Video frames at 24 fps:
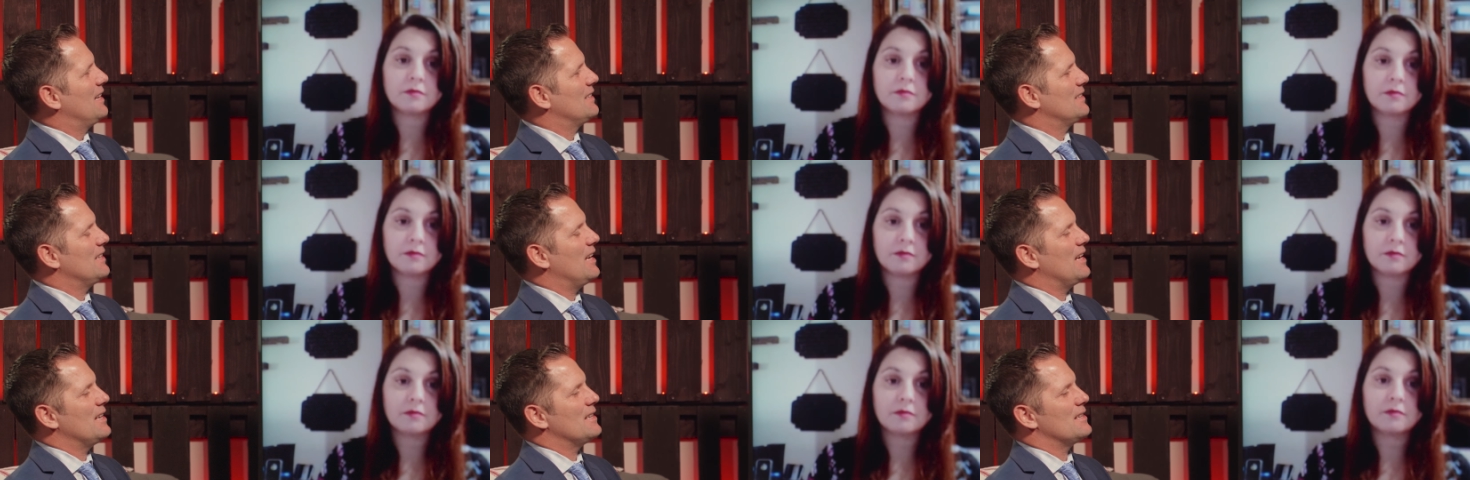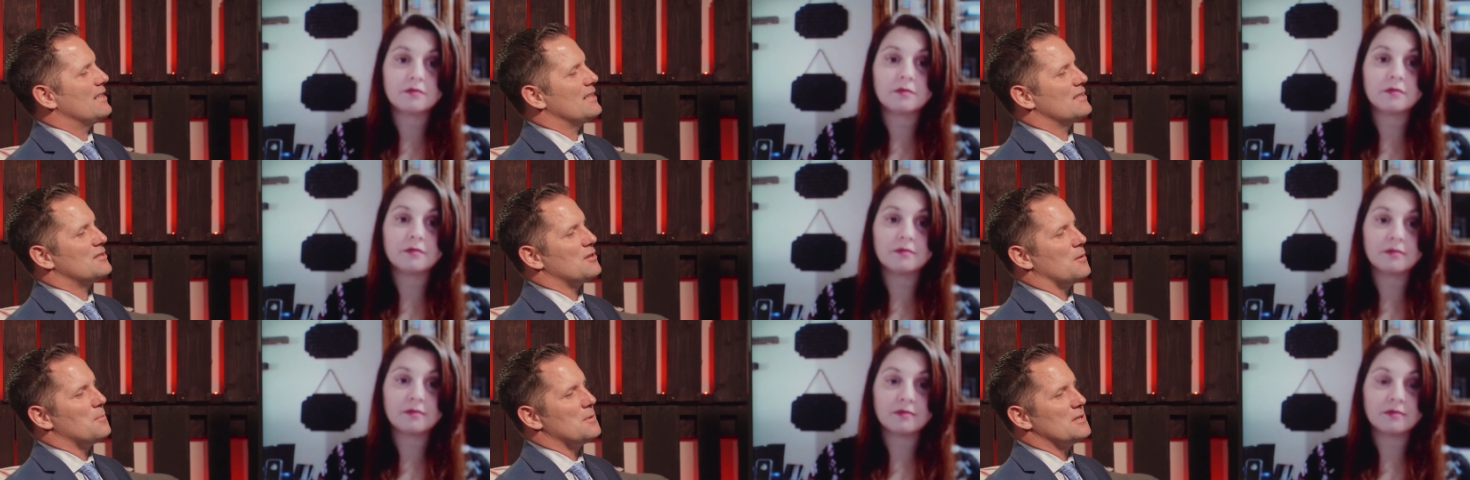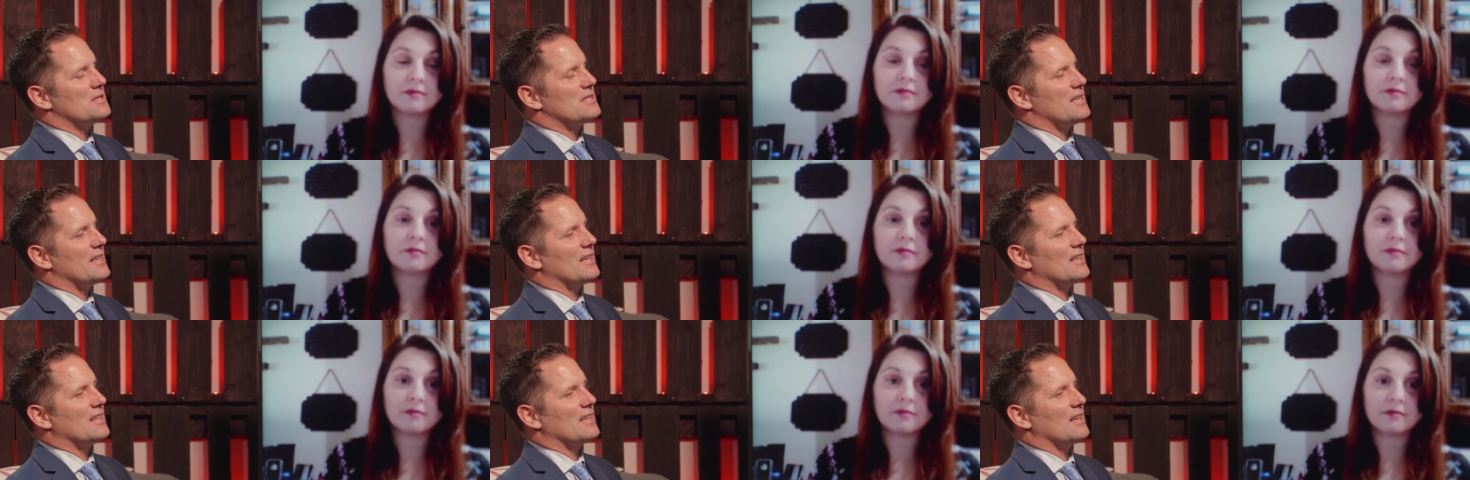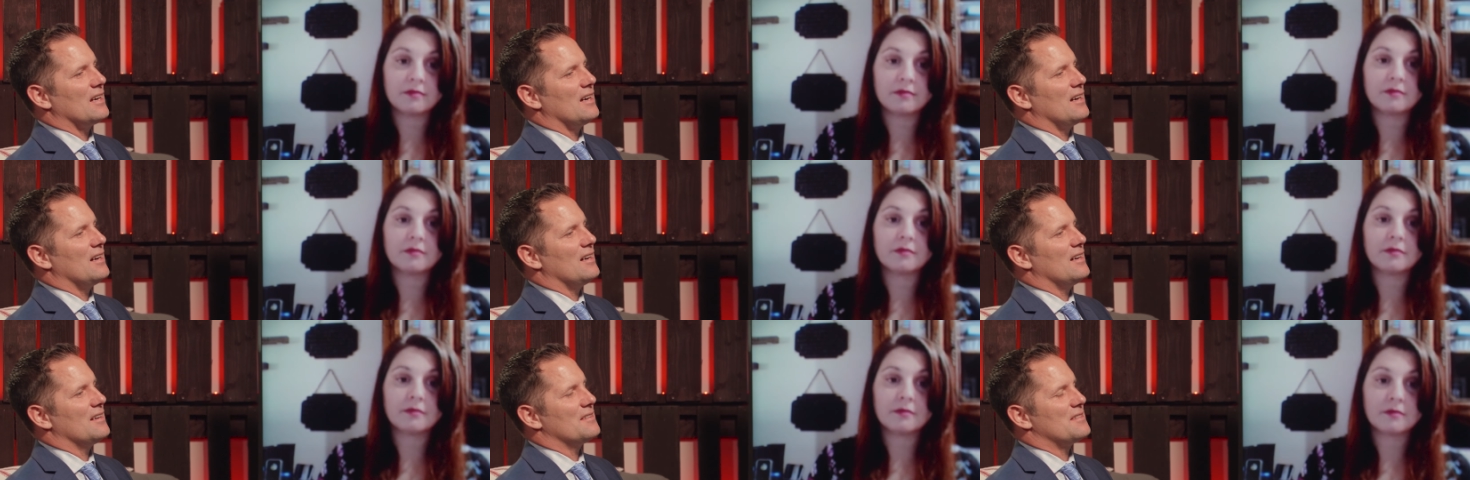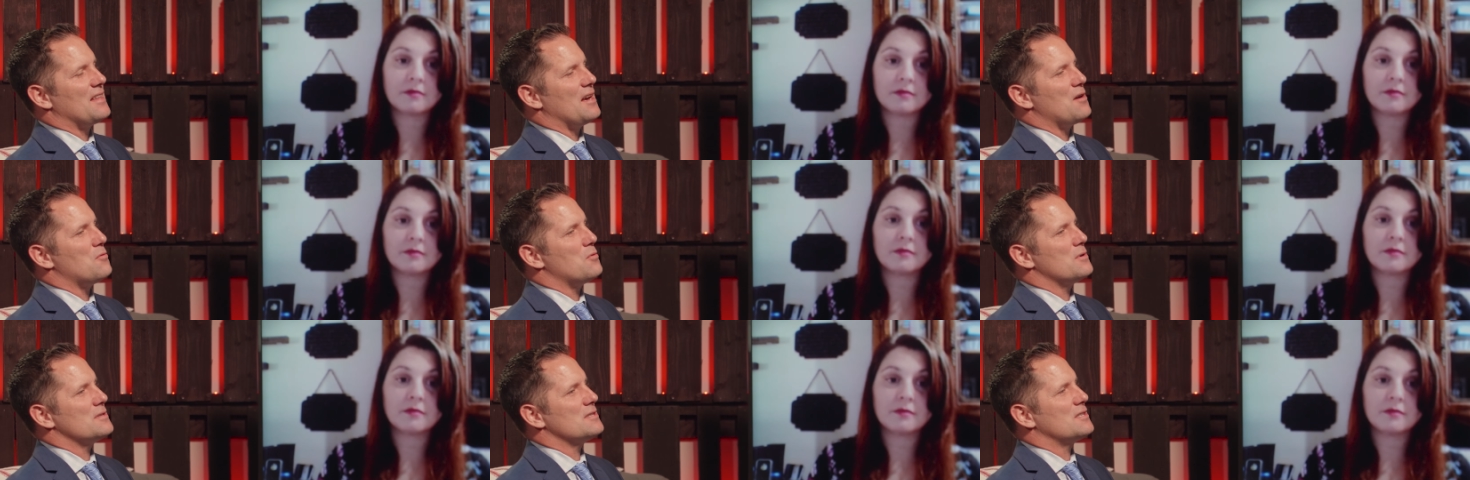Speaker 1: and and it's almost like uh,
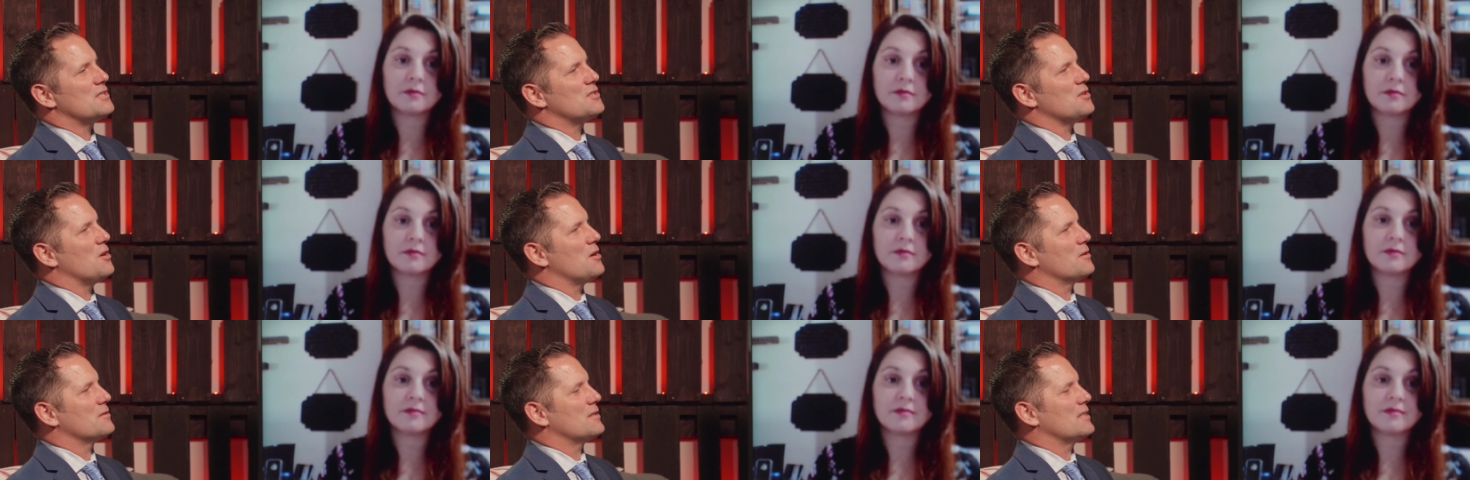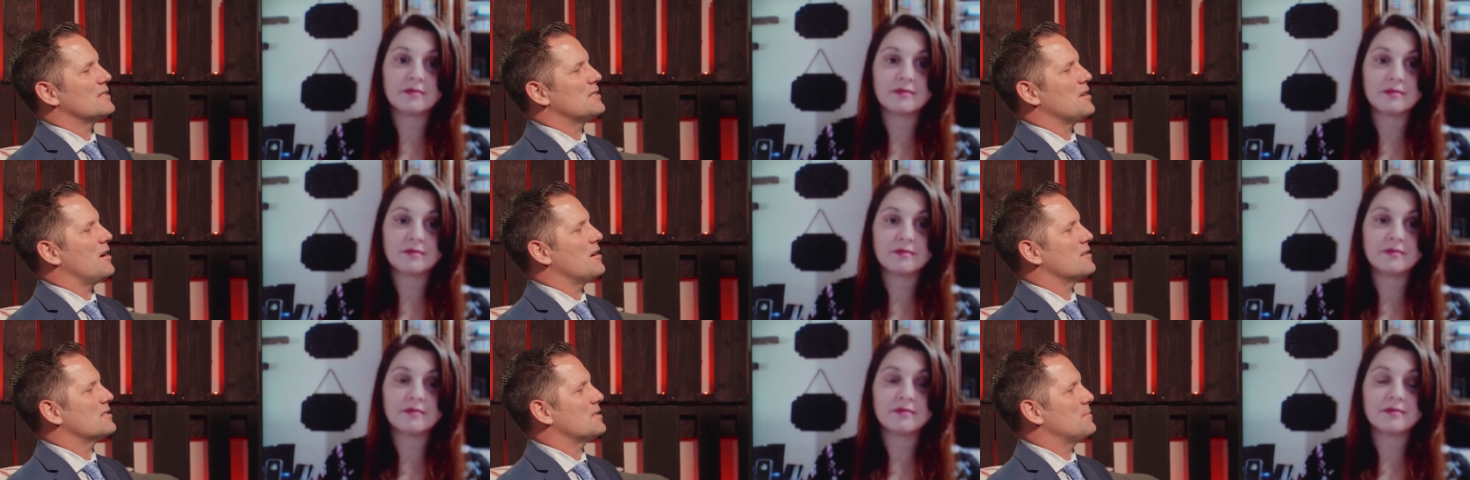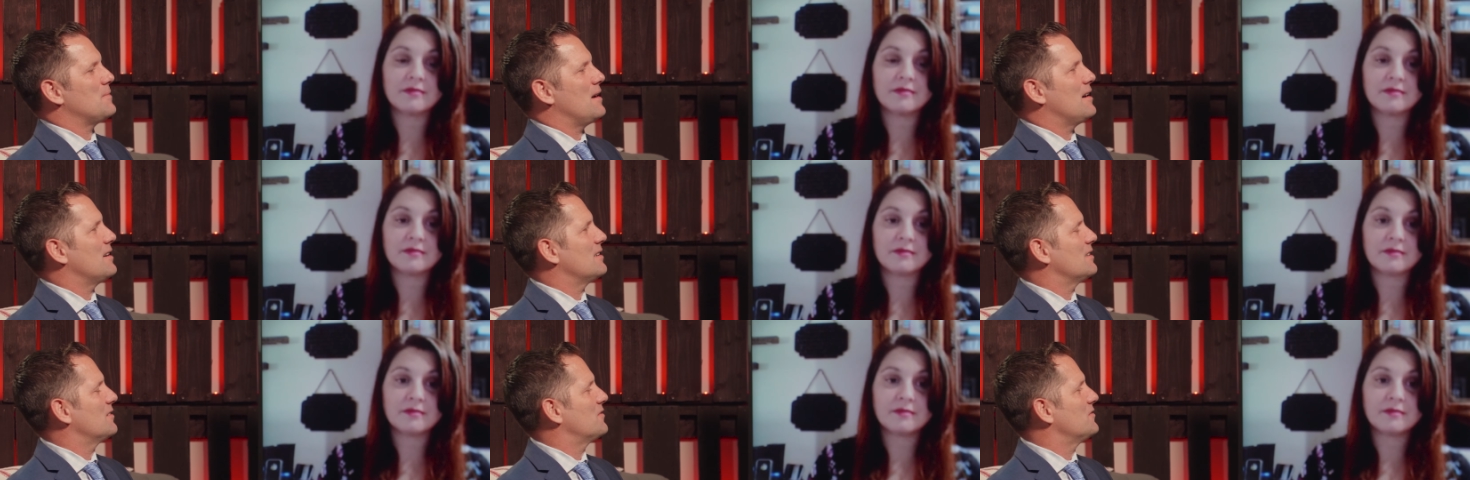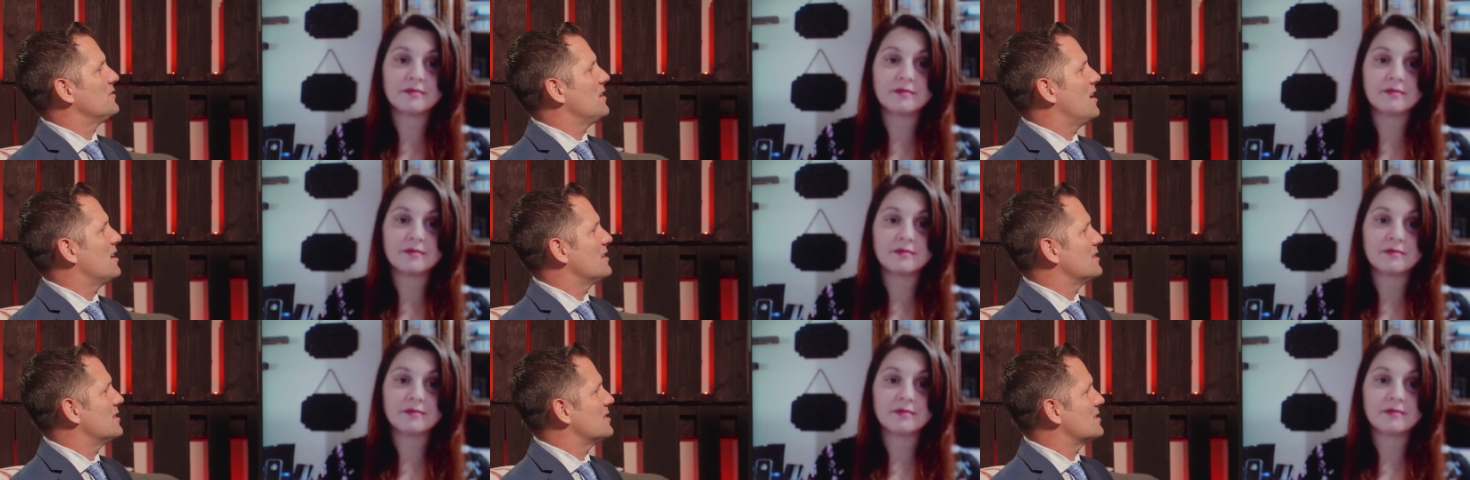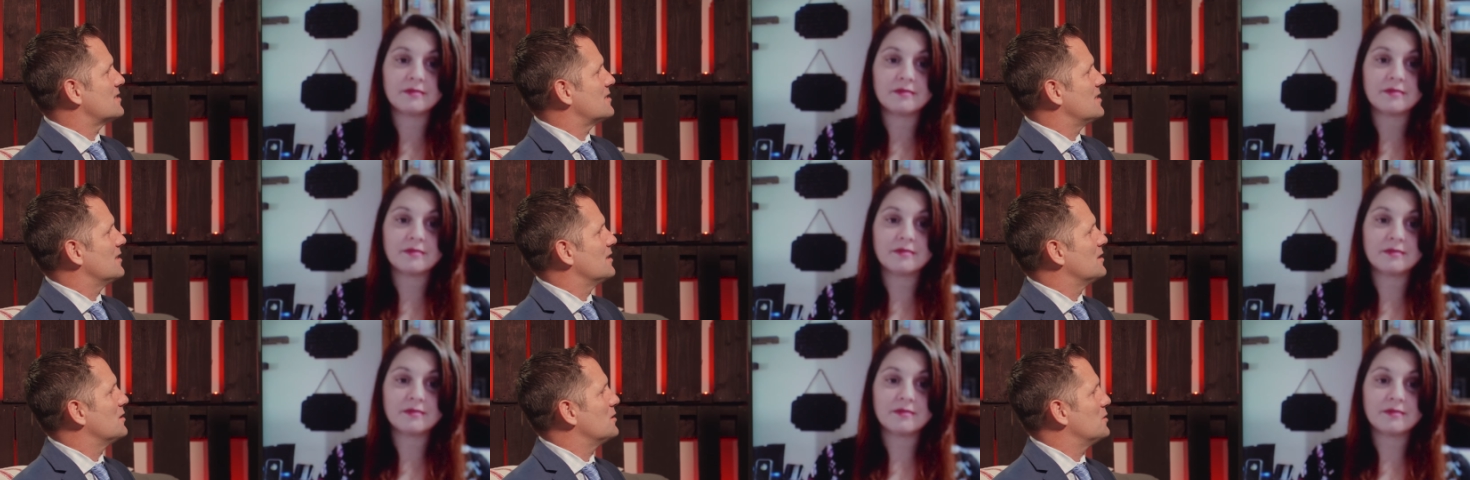that one song that talks about if not
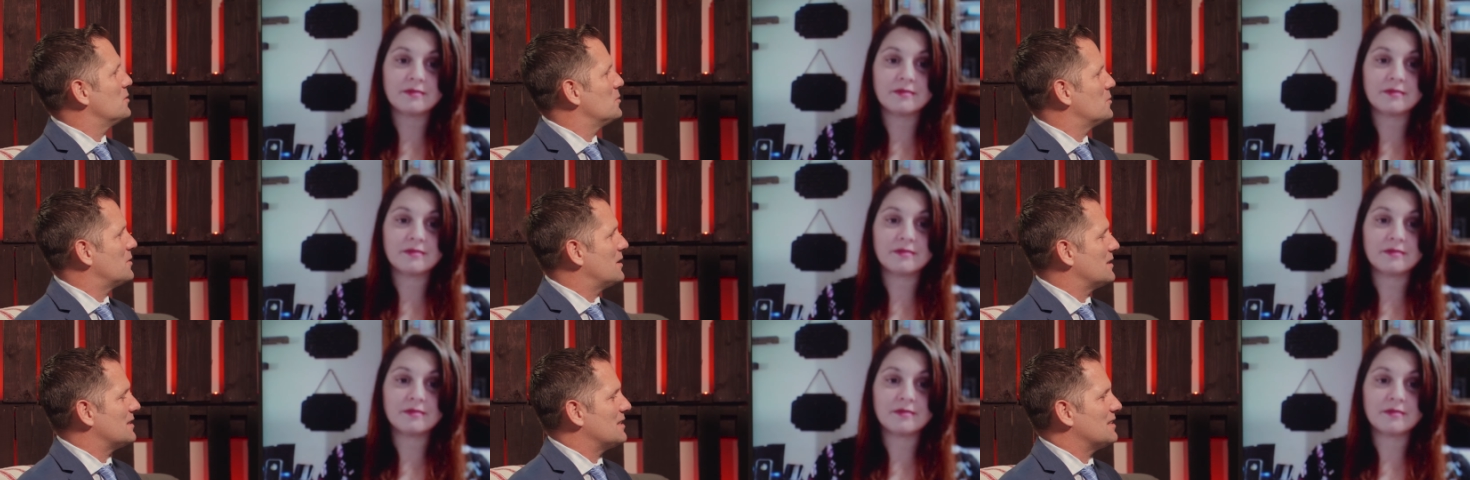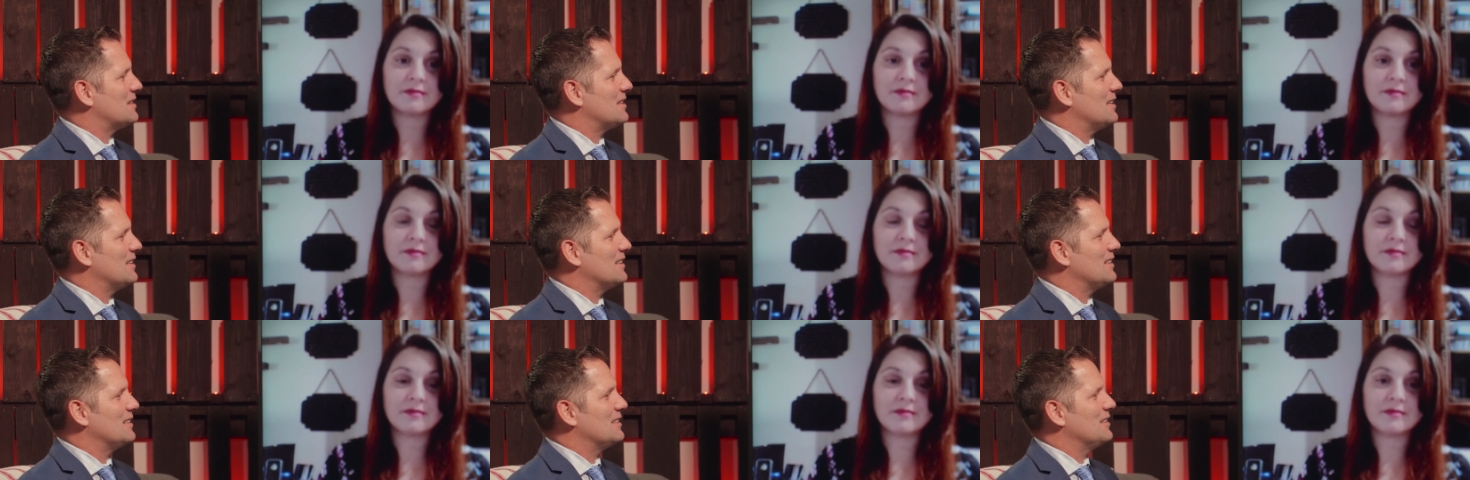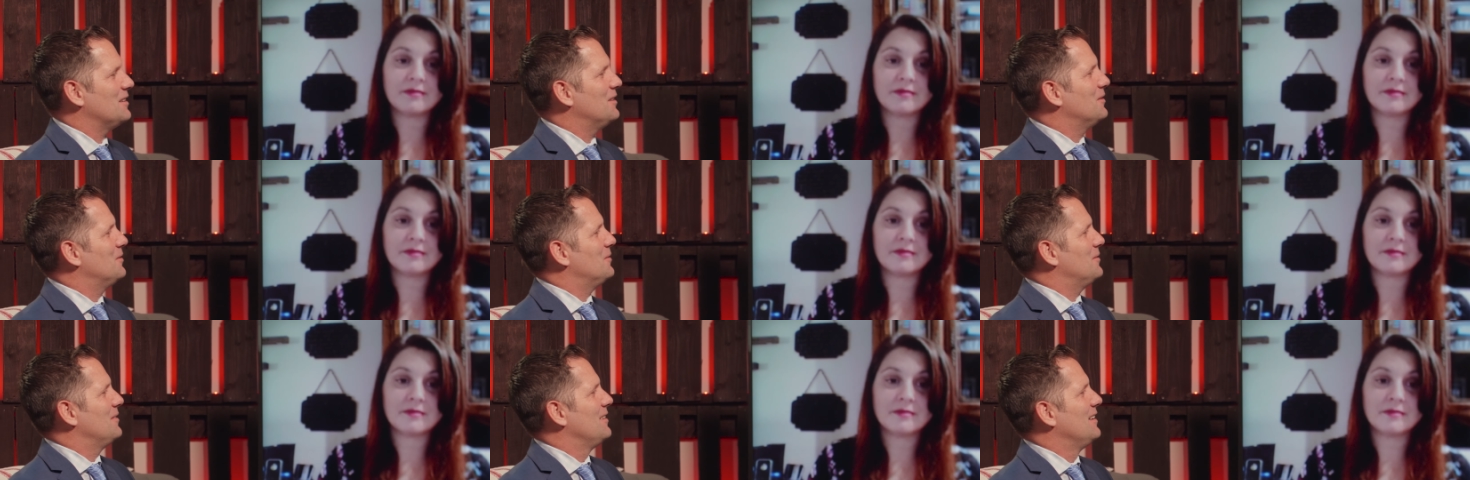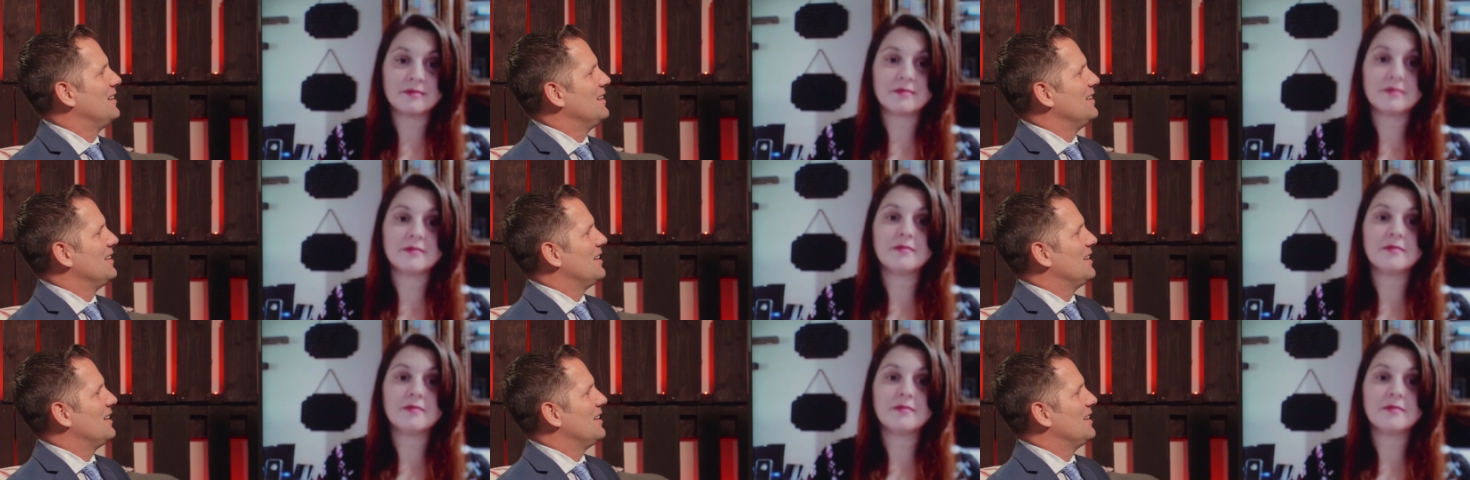us then who kind of thing you know